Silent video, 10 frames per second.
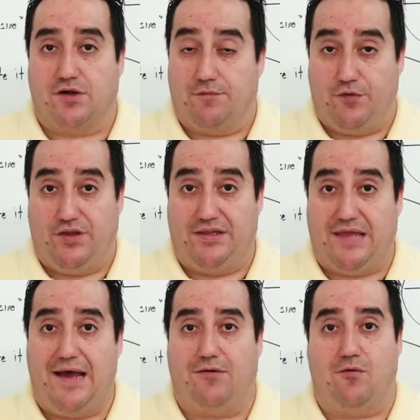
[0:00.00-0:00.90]
If you did
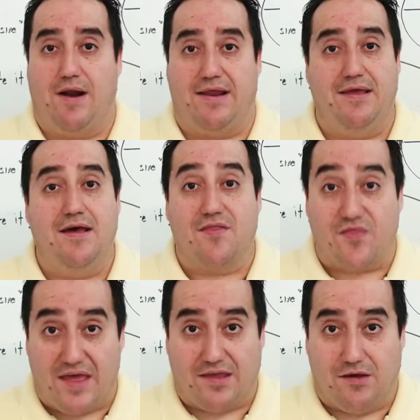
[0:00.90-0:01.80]
that already,
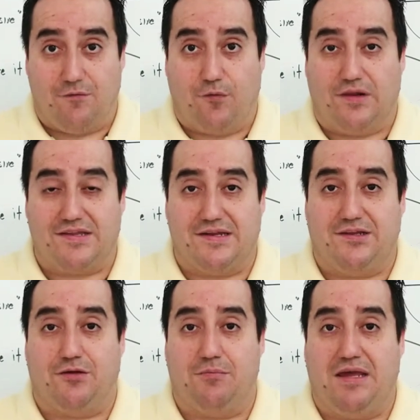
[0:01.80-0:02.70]
thank you for
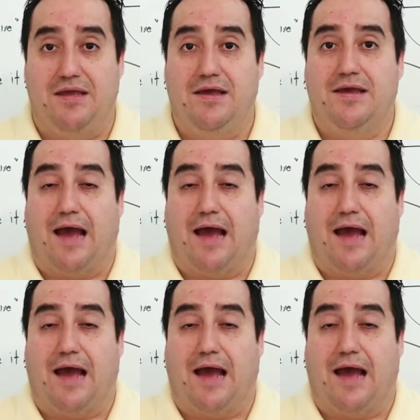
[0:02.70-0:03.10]
listening to me.